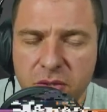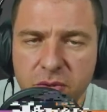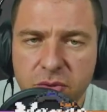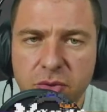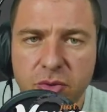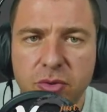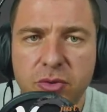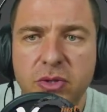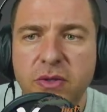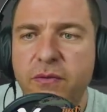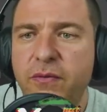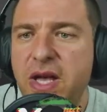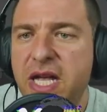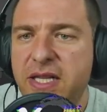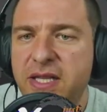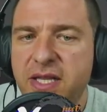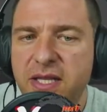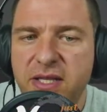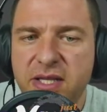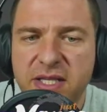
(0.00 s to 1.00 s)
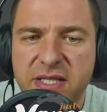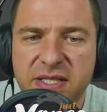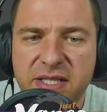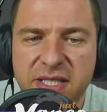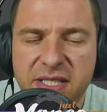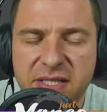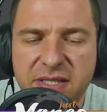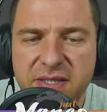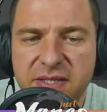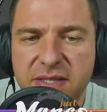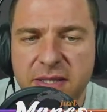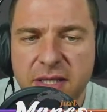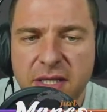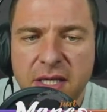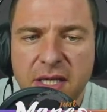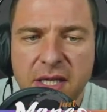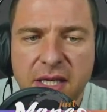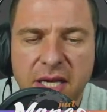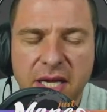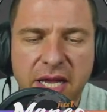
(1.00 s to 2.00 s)
due to the fact that this is
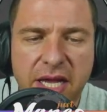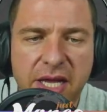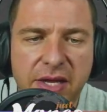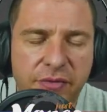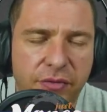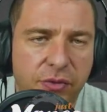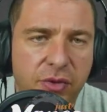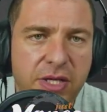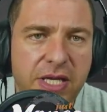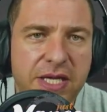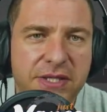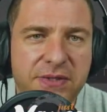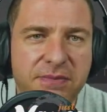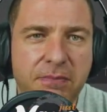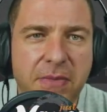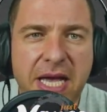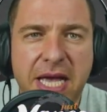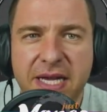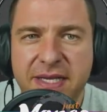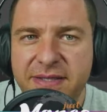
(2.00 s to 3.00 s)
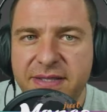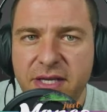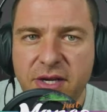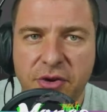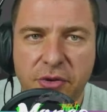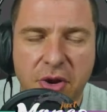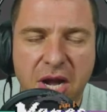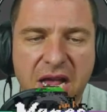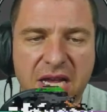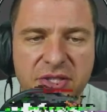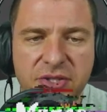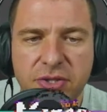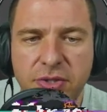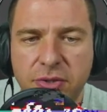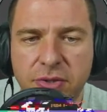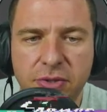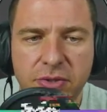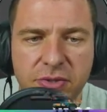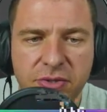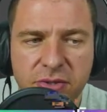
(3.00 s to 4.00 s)
a 3ds Max crash
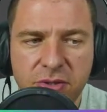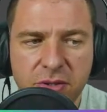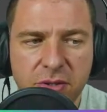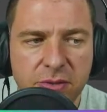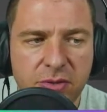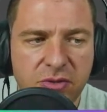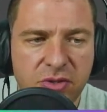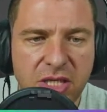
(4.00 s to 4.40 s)
course